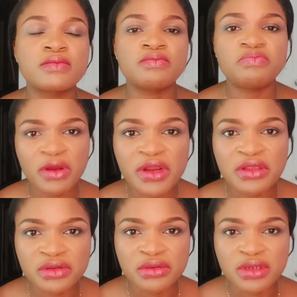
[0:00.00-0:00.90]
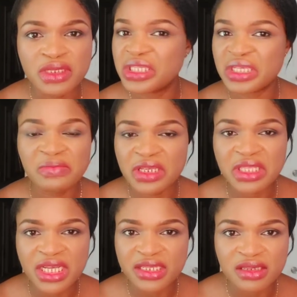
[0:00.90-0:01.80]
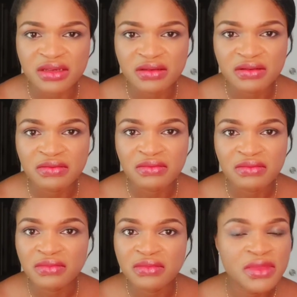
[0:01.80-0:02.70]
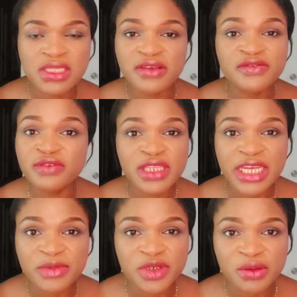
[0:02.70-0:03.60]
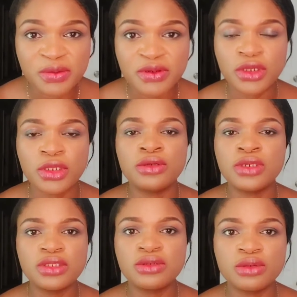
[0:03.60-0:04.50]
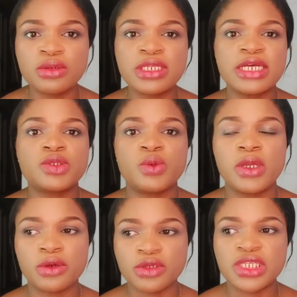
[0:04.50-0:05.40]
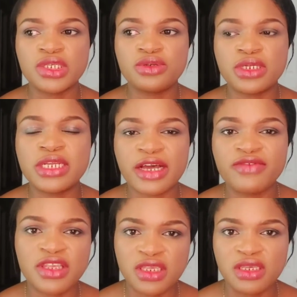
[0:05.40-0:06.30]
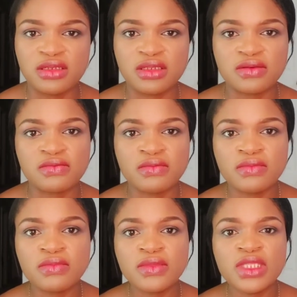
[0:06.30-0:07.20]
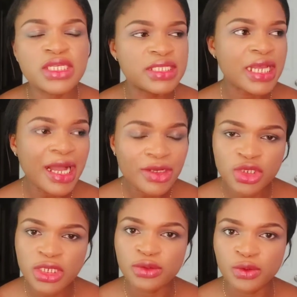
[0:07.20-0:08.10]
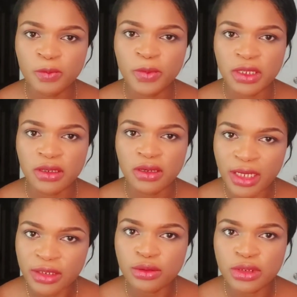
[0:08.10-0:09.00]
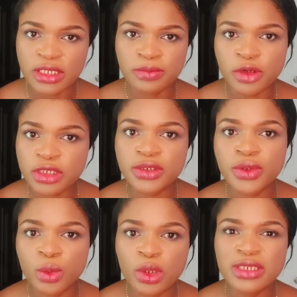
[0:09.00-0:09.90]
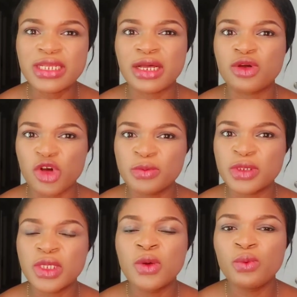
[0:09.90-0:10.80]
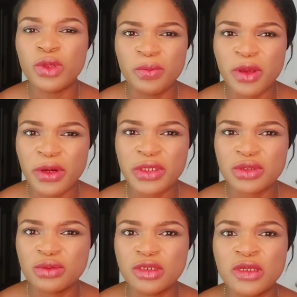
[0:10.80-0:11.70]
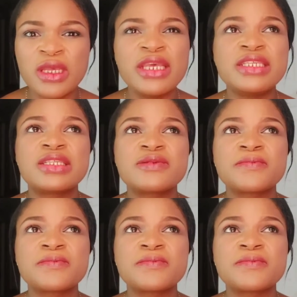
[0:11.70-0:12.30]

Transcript: parenthood is a big task. It's a full-time job. You need to know that when considering having kids. There's actually no pay, I know that, but the reward that comes with parenthood is